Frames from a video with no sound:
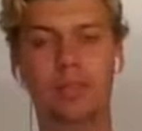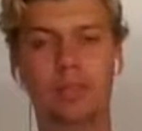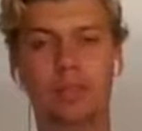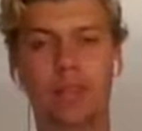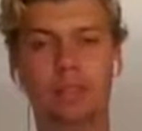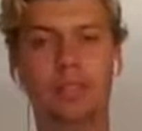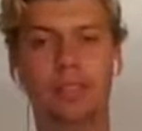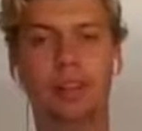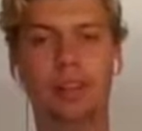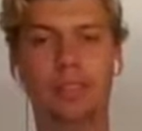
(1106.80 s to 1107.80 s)
Waiting for
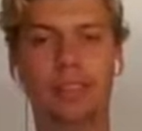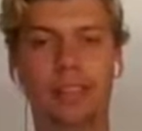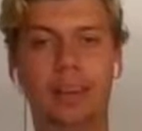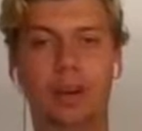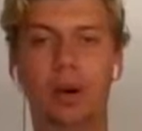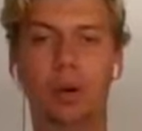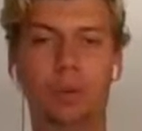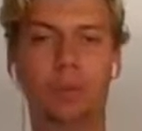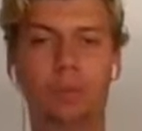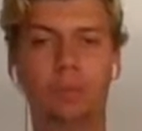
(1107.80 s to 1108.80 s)
Colin to get
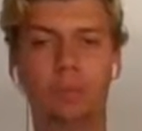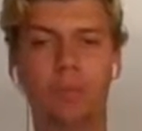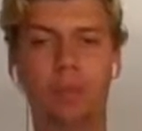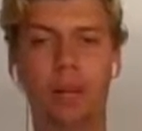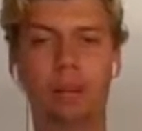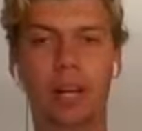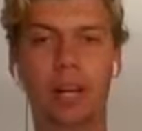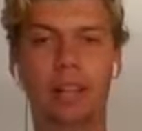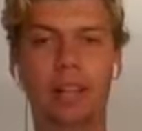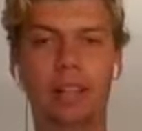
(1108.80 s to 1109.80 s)
home so that way I
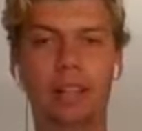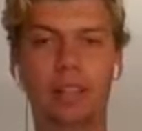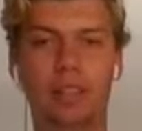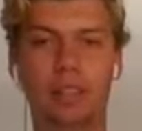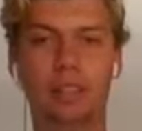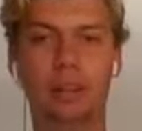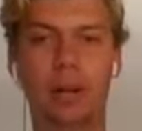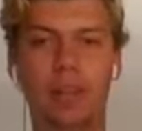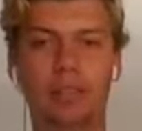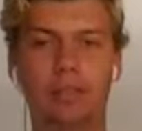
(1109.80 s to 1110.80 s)
could eat dinner because we're
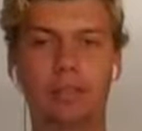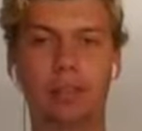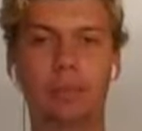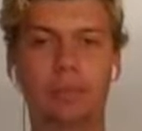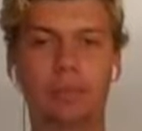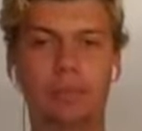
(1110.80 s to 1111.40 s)
waiting for him.